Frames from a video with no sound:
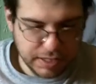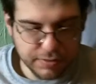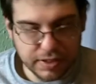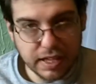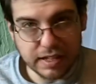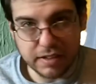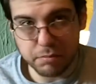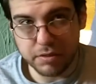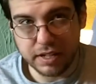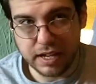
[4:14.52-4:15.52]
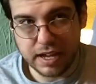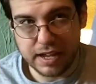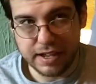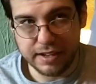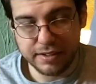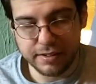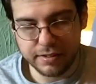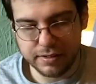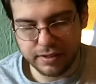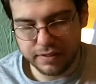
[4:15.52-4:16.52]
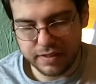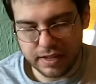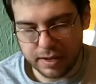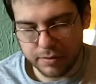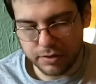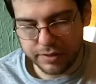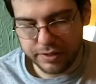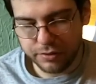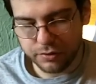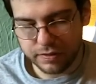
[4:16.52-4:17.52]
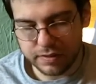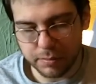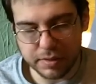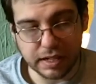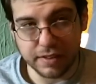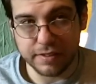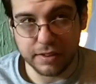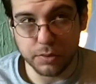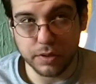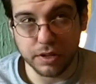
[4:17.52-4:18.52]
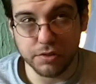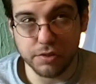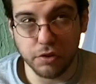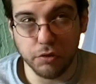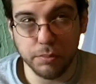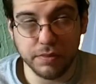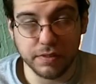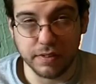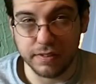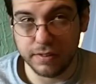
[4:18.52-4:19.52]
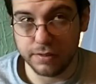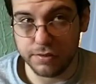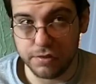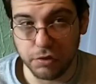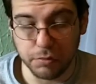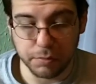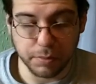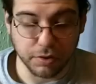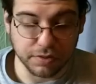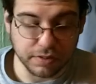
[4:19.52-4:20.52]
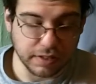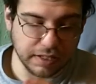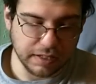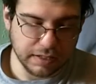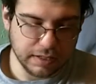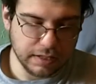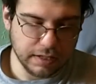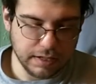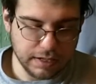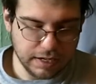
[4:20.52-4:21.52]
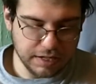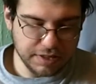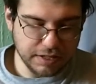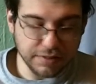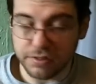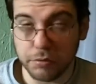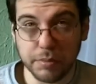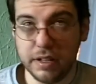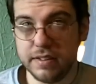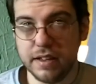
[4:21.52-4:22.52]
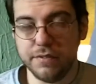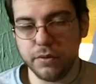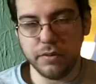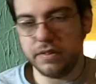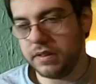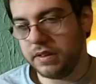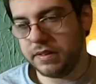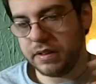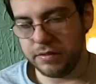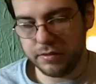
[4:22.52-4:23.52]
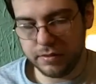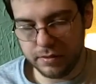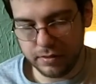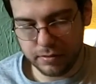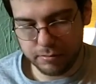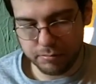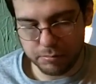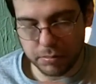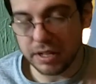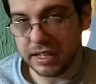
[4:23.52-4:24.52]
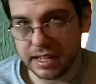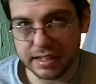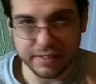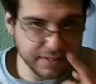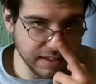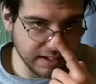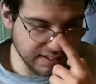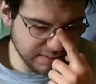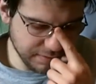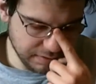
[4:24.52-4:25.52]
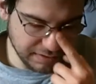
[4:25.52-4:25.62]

But even then, that's pretty high. This thing I would only use with something that's like 300 ohms to 600 ohms, personally. Anything else, low impedance headphones sound muddy on this thing.